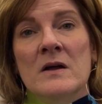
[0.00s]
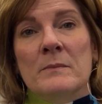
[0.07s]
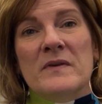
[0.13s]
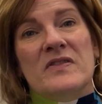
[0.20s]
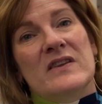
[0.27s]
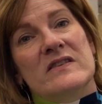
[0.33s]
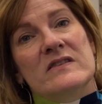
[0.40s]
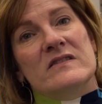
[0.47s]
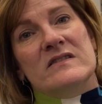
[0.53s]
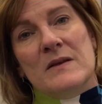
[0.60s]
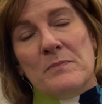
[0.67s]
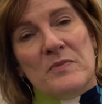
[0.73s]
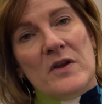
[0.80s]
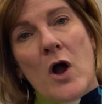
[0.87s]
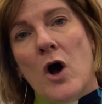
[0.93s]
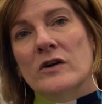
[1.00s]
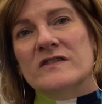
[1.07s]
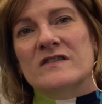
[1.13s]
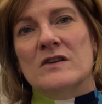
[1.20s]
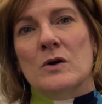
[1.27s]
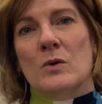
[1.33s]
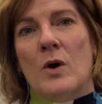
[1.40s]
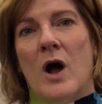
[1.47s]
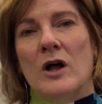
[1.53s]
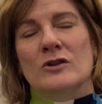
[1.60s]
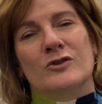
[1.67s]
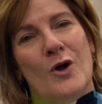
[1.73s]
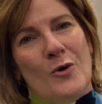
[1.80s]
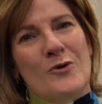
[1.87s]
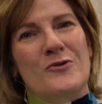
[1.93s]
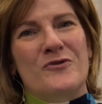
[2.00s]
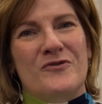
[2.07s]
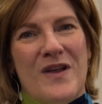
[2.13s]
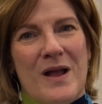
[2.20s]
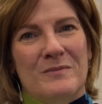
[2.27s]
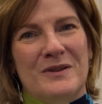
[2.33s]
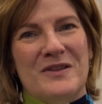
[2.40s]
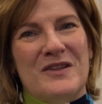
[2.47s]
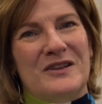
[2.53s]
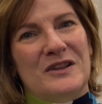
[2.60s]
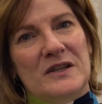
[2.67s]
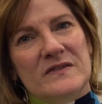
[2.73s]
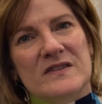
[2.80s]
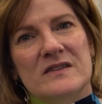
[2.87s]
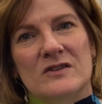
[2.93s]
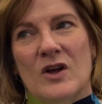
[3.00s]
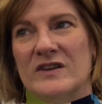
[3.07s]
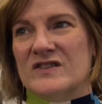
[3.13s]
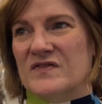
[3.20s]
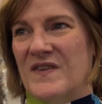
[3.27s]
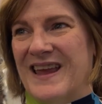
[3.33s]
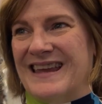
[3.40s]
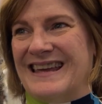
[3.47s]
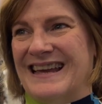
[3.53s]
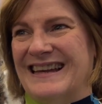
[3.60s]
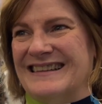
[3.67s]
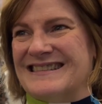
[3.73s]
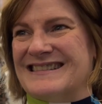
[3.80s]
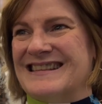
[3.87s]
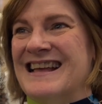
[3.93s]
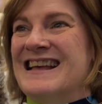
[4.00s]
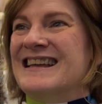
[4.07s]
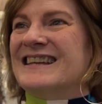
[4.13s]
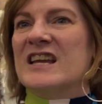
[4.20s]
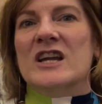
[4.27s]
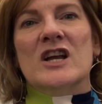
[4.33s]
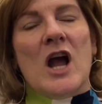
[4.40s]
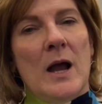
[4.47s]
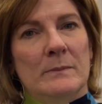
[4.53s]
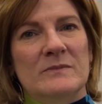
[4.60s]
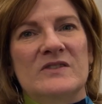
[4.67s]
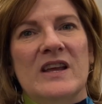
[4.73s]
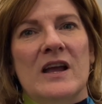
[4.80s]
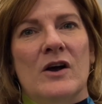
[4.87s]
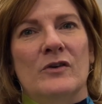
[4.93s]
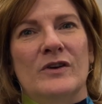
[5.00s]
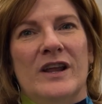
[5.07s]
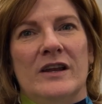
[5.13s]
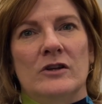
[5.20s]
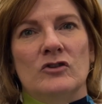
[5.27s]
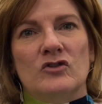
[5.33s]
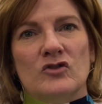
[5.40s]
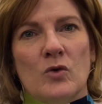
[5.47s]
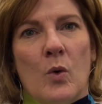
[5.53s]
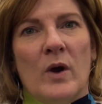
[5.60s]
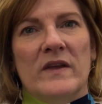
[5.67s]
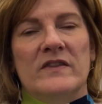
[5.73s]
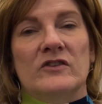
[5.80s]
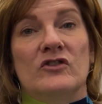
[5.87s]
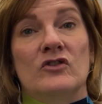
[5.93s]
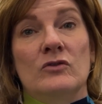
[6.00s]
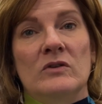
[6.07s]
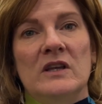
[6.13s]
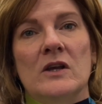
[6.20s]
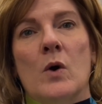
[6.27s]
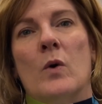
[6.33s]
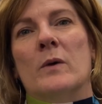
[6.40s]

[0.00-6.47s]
but this is something also a local family that lives in Las Vegas can come down and enjoy that's unique,